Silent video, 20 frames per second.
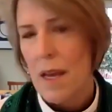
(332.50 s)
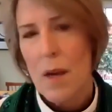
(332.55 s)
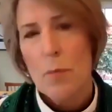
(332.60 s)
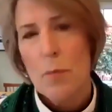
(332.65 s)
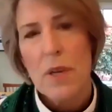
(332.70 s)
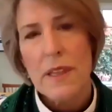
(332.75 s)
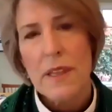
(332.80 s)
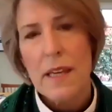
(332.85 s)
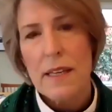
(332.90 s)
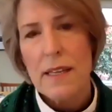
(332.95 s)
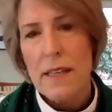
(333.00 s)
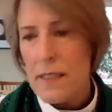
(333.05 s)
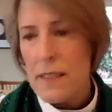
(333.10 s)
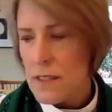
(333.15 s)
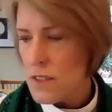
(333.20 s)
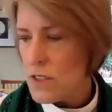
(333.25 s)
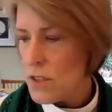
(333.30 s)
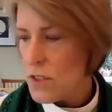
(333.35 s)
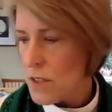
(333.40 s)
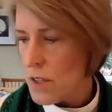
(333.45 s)
But they
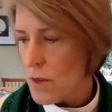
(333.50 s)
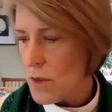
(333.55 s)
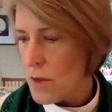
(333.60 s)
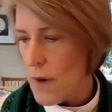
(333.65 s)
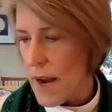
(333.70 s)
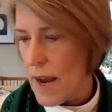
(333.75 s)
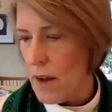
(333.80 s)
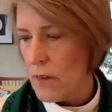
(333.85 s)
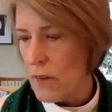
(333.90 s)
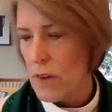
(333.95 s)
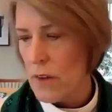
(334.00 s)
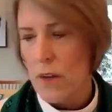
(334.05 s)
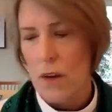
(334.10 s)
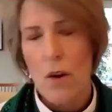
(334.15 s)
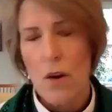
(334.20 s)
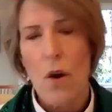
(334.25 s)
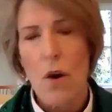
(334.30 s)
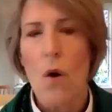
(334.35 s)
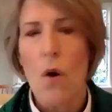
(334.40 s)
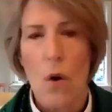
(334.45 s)
didn't turn around and
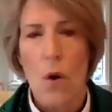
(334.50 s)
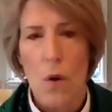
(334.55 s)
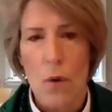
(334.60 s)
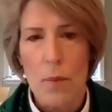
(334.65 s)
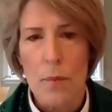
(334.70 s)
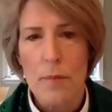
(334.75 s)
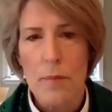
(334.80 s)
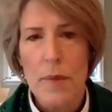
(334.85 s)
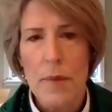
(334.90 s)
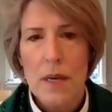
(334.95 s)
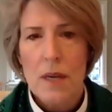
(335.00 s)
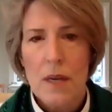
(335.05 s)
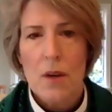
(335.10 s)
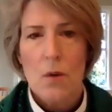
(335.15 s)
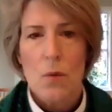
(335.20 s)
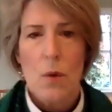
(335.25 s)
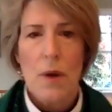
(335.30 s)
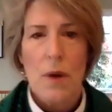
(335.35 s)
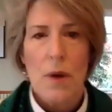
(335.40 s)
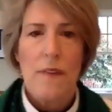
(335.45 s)
go home
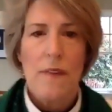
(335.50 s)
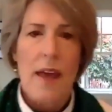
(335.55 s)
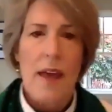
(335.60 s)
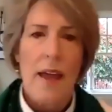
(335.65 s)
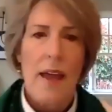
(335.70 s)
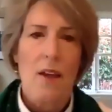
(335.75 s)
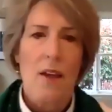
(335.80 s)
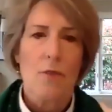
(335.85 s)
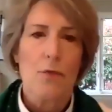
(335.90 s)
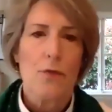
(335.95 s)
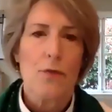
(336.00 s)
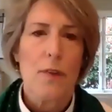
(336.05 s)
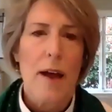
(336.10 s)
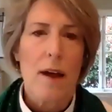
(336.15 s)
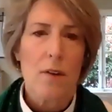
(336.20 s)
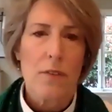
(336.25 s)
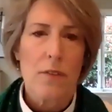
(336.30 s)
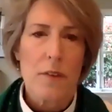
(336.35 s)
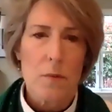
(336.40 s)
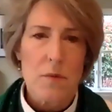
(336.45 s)
when they
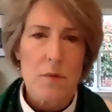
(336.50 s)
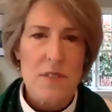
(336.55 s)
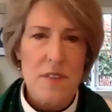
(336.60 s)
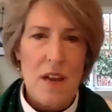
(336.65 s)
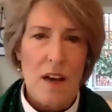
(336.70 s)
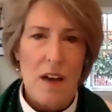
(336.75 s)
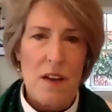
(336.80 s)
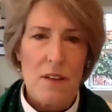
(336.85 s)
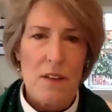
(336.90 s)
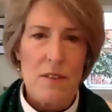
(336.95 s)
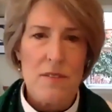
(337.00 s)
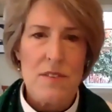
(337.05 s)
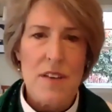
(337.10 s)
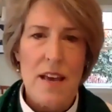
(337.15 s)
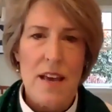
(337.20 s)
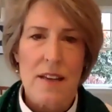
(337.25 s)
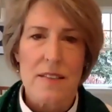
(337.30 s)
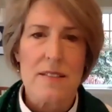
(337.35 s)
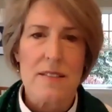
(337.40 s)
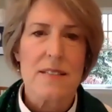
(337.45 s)
found themselves
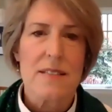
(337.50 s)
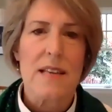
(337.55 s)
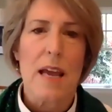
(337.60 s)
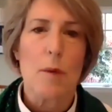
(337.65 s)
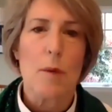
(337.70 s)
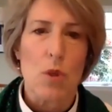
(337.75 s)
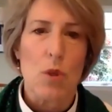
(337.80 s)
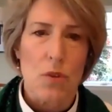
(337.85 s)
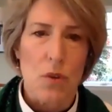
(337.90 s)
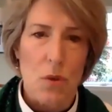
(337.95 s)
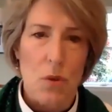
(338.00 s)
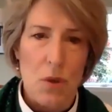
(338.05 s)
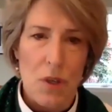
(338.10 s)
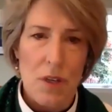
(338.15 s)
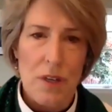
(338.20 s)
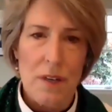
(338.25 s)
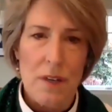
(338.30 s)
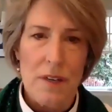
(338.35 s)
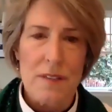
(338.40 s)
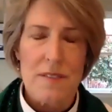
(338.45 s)
at a stable
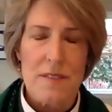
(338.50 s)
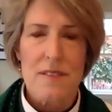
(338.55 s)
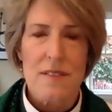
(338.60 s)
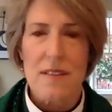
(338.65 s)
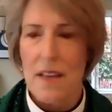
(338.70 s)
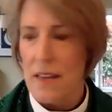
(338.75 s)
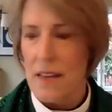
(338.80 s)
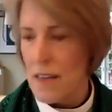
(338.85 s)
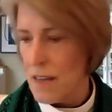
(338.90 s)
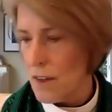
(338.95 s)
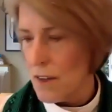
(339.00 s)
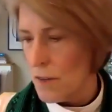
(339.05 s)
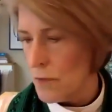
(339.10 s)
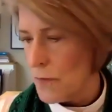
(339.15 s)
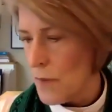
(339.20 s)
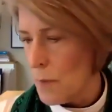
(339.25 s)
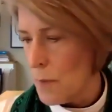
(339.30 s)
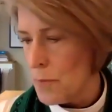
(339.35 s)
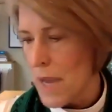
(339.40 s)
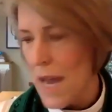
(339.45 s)
door instead of
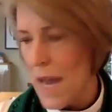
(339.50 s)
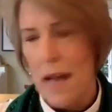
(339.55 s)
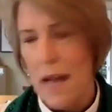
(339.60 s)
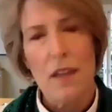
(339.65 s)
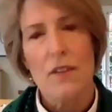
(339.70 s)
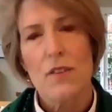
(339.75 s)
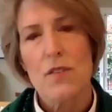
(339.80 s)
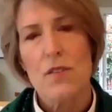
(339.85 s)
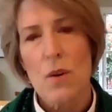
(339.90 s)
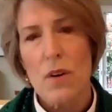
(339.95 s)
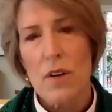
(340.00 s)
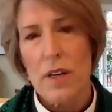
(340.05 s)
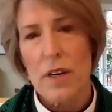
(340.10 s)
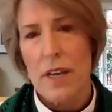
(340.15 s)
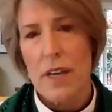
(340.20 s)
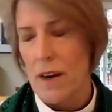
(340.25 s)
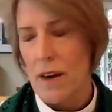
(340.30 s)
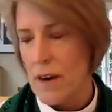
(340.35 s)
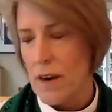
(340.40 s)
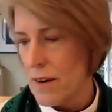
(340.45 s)
a palace
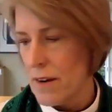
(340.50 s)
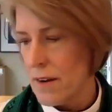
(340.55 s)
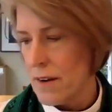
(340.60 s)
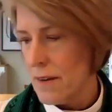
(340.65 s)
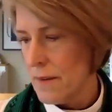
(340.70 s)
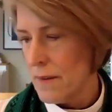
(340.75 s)
courtyard.